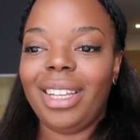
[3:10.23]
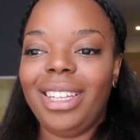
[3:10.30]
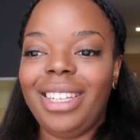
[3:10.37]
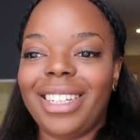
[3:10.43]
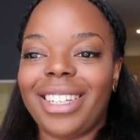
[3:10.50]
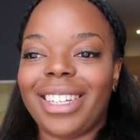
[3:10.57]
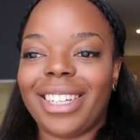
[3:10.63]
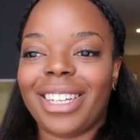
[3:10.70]

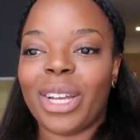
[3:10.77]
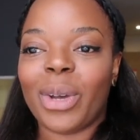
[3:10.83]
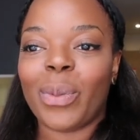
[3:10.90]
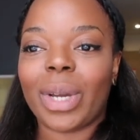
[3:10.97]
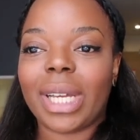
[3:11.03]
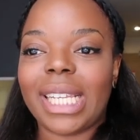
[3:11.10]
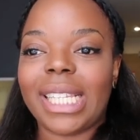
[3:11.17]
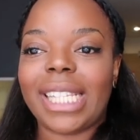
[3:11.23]

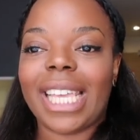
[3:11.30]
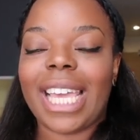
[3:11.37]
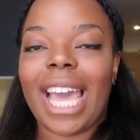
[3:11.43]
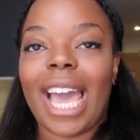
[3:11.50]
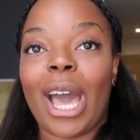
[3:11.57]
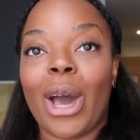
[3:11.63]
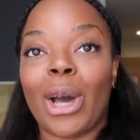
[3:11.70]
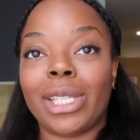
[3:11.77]
We're gonna see
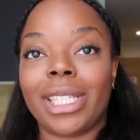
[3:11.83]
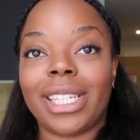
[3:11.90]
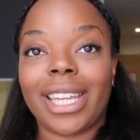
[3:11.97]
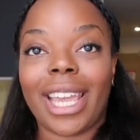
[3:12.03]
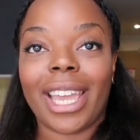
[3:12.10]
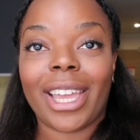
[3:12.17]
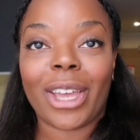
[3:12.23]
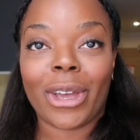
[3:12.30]
how
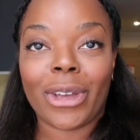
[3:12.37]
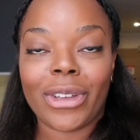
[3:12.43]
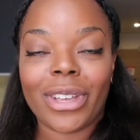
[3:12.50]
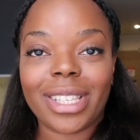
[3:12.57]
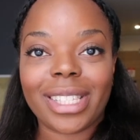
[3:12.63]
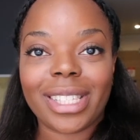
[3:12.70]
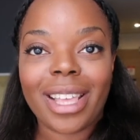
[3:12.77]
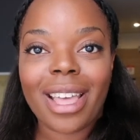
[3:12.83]
today
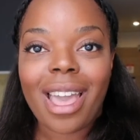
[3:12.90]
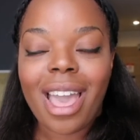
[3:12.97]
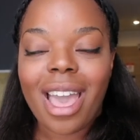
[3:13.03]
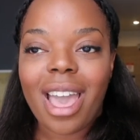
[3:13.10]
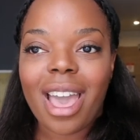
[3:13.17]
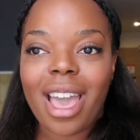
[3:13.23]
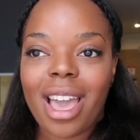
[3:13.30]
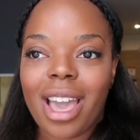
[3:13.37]
goes,
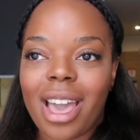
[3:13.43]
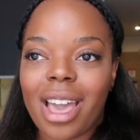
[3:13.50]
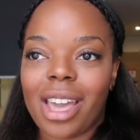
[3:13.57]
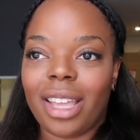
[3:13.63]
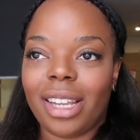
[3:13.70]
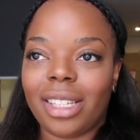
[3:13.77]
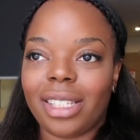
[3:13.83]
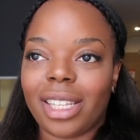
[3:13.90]

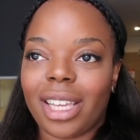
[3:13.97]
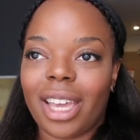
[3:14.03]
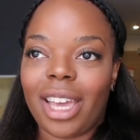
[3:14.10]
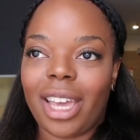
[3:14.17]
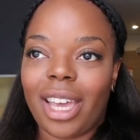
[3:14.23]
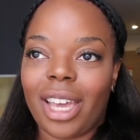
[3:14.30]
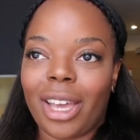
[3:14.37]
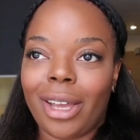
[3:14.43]
and
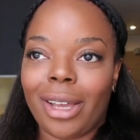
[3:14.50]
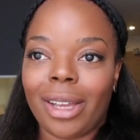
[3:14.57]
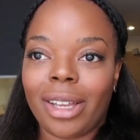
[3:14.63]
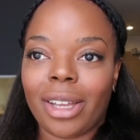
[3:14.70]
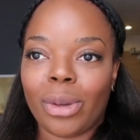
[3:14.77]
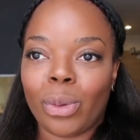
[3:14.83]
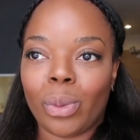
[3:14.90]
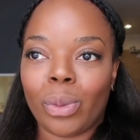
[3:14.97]

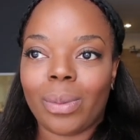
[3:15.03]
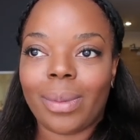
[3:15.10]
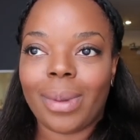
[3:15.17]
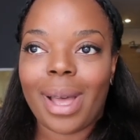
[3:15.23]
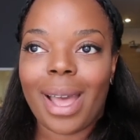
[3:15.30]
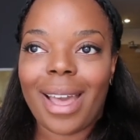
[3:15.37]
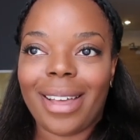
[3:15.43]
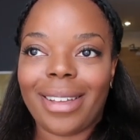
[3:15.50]

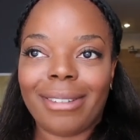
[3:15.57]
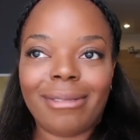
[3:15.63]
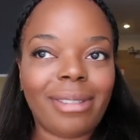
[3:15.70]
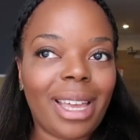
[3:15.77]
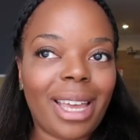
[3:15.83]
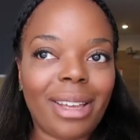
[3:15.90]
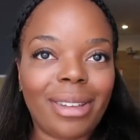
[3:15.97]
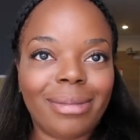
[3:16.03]

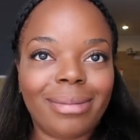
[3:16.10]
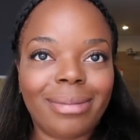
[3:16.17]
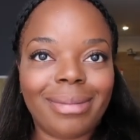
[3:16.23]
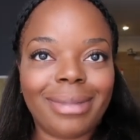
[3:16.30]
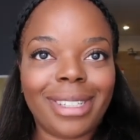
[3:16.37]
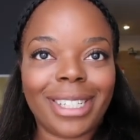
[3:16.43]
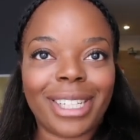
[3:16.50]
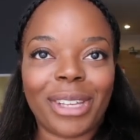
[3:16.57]
yeah,
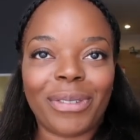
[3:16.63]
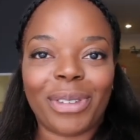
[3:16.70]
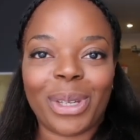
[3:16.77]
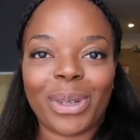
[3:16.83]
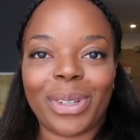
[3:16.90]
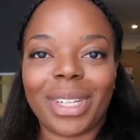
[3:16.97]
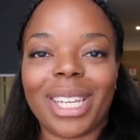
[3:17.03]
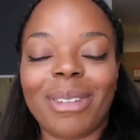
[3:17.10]
I'll give
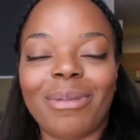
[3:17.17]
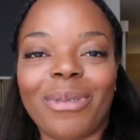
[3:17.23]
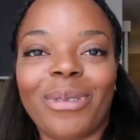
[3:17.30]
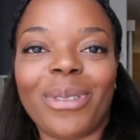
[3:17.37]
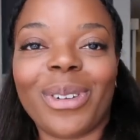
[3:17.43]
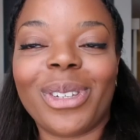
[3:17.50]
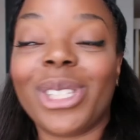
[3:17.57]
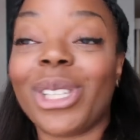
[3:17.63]
you an
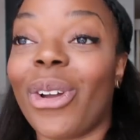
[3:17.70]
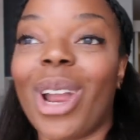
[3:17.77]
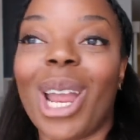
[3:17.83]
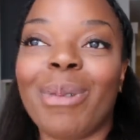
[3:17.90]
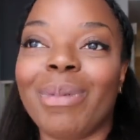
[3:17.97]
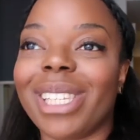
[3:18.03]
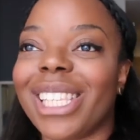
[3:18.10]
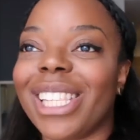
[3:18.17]
info.
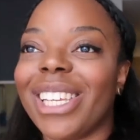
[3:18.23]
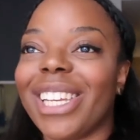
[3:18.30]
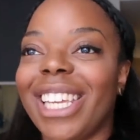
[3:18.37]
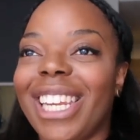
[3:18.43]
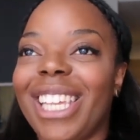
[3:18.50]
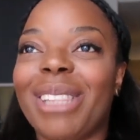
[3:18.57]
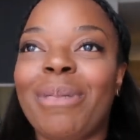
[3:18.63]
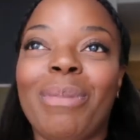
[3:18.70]
Sorry, I'm just
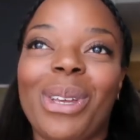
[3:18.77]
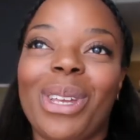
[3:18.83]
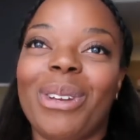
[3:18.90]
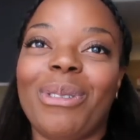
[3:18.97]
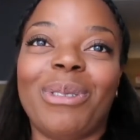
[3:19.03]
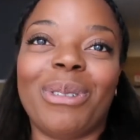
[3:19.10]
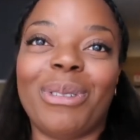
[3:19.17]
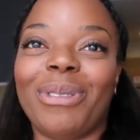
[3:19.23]
looking at the
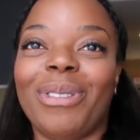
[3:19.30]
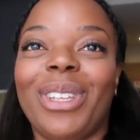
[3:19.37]
beautiful